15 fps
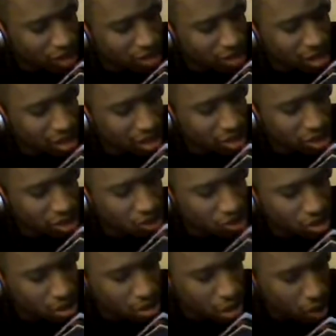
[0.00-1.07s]
fast.
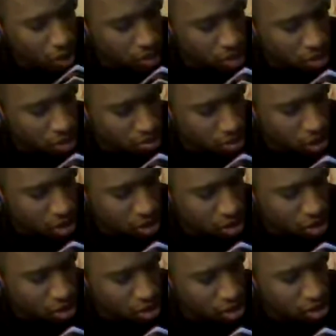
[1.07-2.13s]
Zoom's powers are based